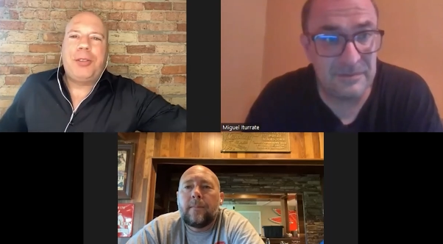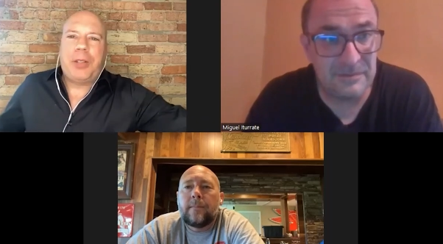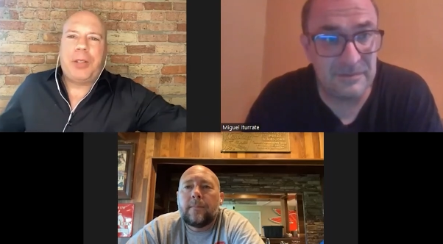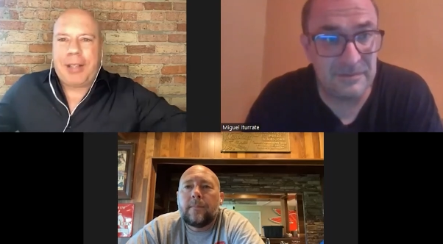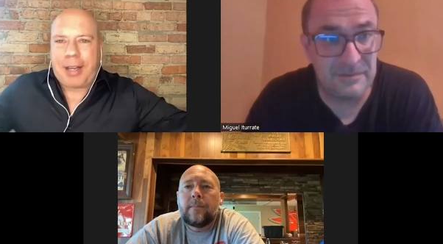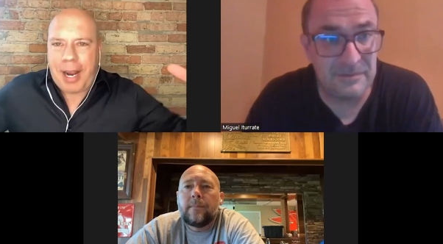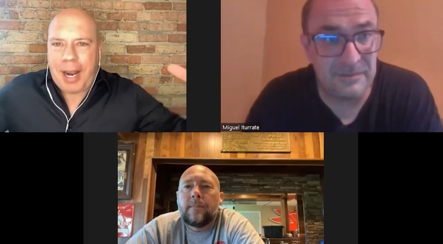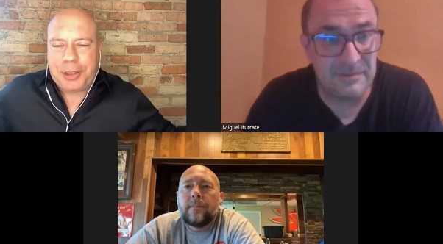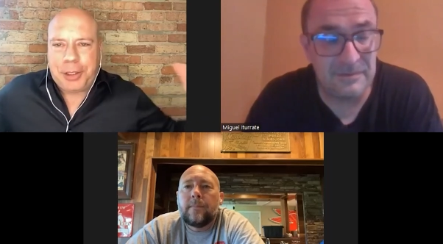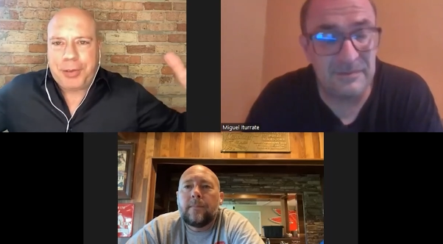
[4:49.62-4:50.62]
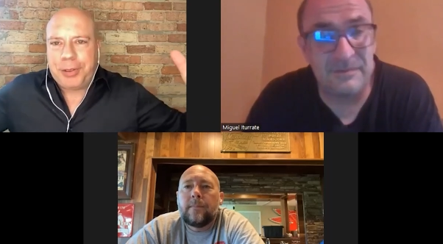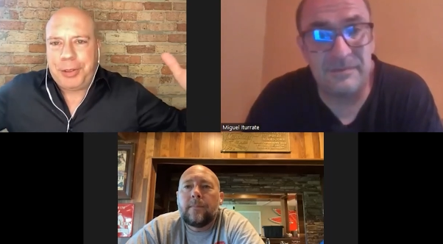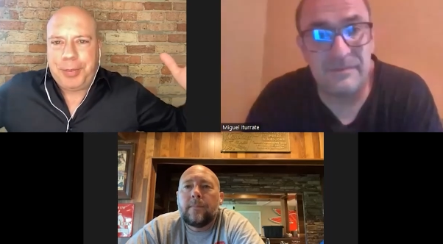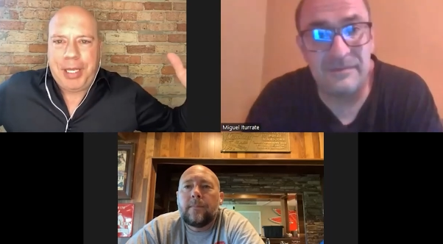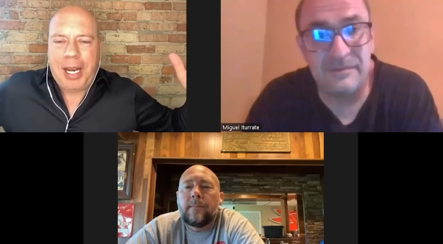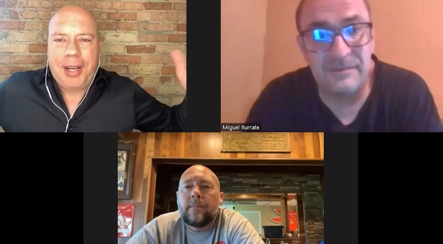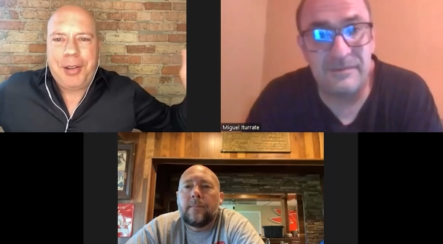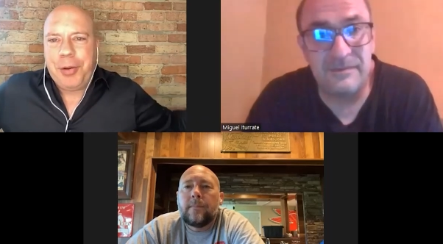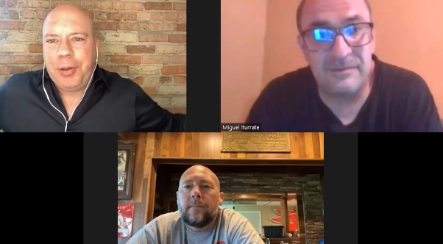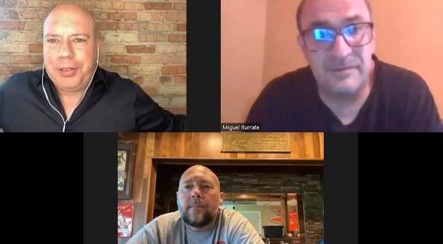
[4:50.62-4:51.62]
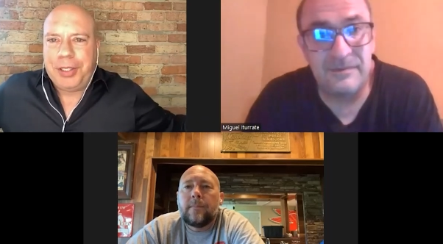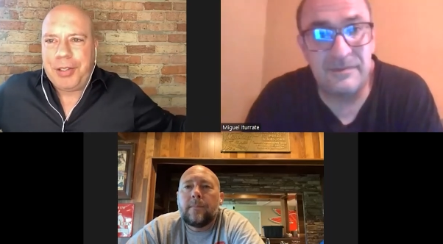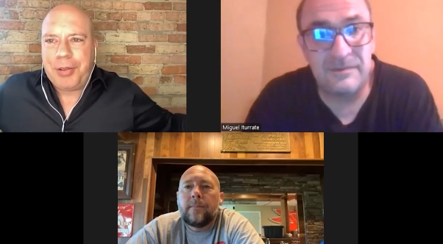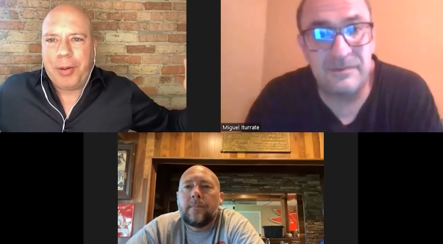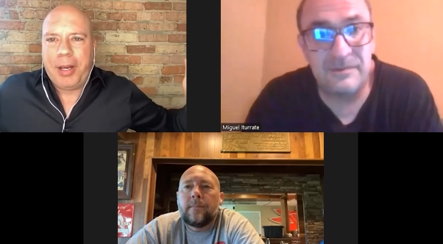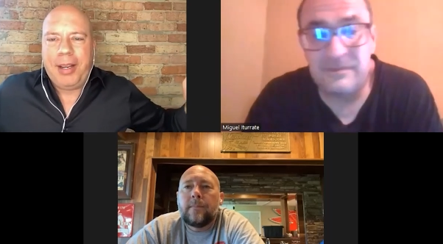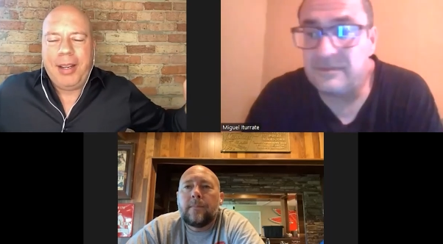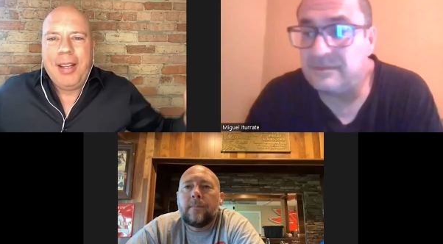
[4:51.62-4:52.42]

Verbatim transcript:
Speaker 1: like the controversy behind UFC three.